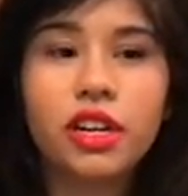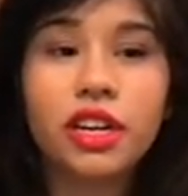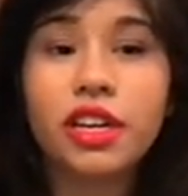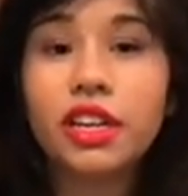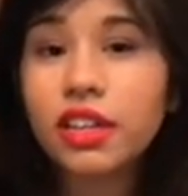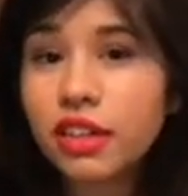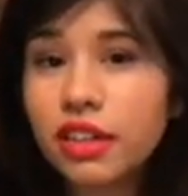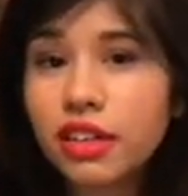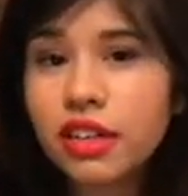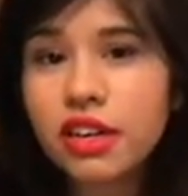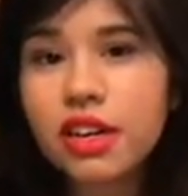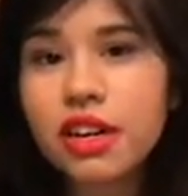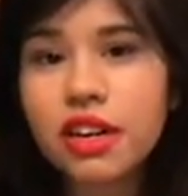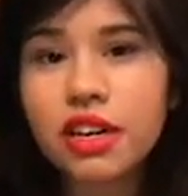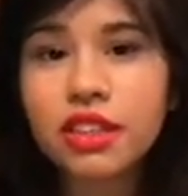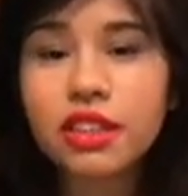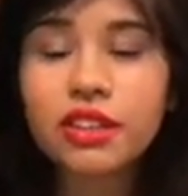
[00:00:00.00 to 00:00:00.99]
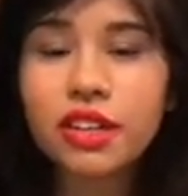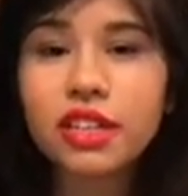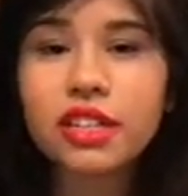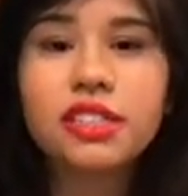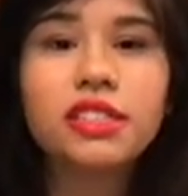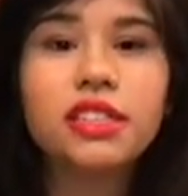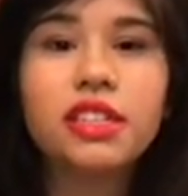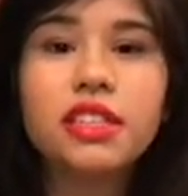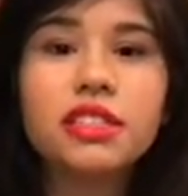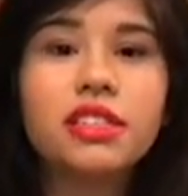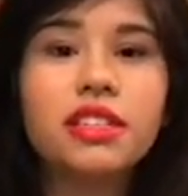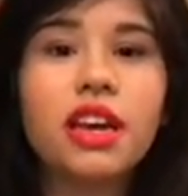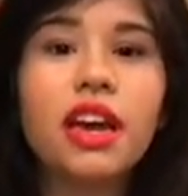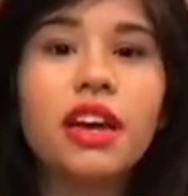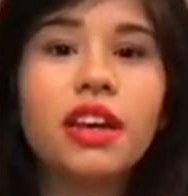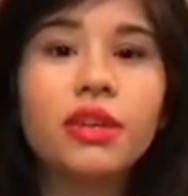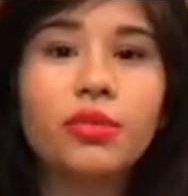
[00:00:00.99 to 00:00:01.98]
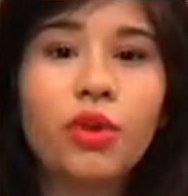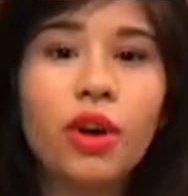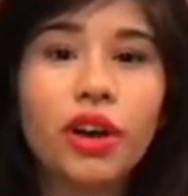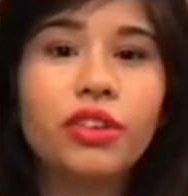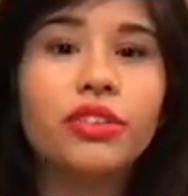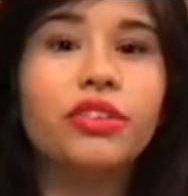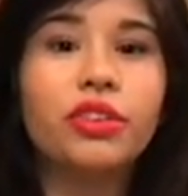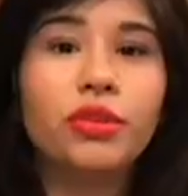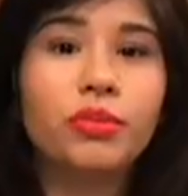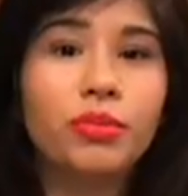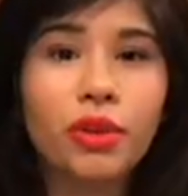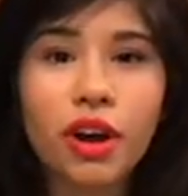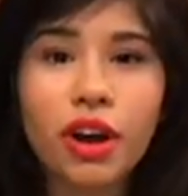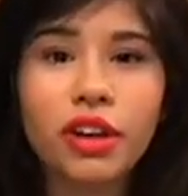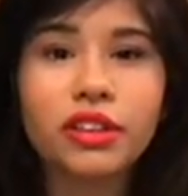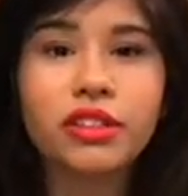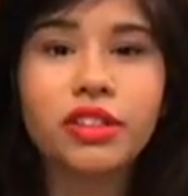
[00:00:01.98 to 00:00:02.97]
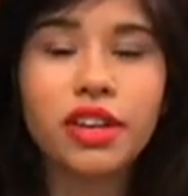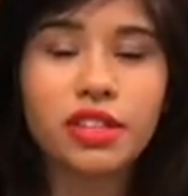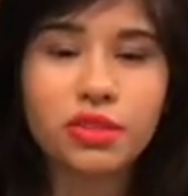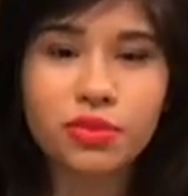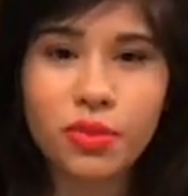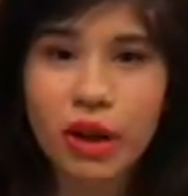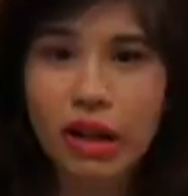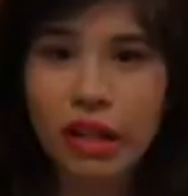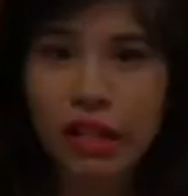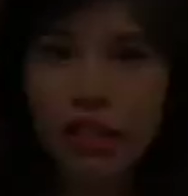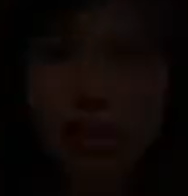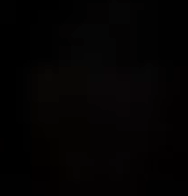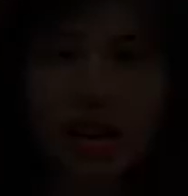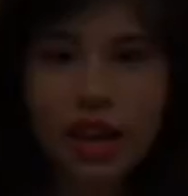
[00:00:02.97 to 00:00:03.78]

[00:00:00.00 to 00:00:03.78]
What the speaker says: here in the United States and while you're abroad as well.